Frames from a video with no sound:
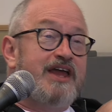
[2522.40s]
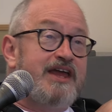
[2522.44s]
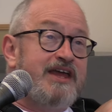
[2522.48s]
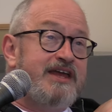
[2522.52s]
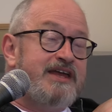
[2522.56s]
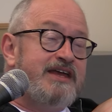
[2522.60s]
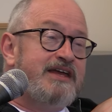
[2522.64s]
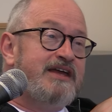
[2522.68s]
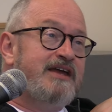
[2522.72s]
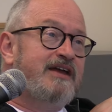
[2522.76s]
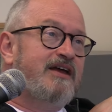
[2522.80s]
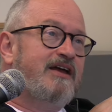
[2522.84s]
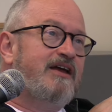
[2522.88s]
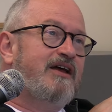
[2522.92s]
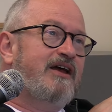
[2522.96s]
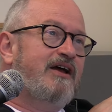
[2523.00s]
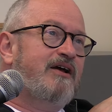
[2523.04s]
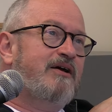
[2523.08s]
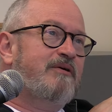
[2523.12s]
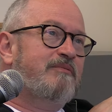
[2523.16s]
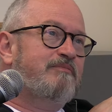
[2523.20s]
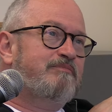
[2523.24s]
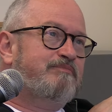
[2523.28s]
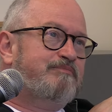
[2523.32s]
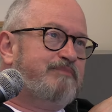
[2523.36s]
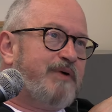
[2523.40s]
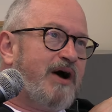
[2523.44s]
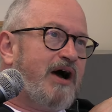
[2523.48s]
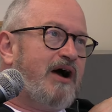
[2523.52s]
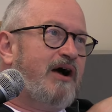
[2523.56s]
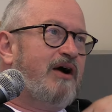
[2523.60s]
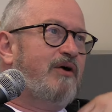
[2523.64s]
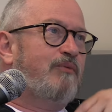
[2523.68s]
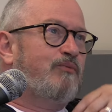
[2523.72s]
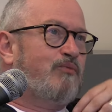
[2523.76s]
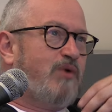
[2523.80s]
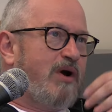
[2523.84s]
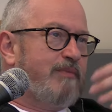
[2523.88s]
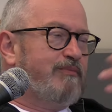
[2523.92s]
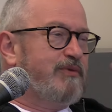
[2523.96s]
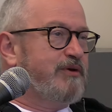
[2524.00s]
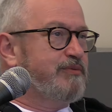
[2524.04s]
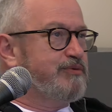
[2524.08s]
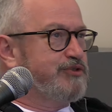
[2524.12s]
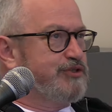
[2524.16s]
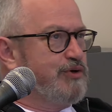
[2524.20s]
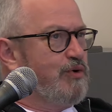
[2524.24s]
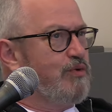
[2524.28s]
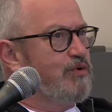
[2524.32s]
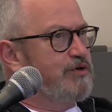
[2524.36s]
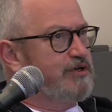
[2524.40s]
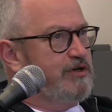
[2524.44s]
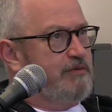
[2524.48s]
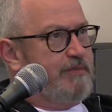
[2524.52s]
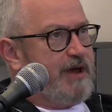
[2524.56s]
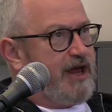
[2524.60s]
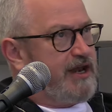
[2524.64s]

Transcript: he, but when we were talking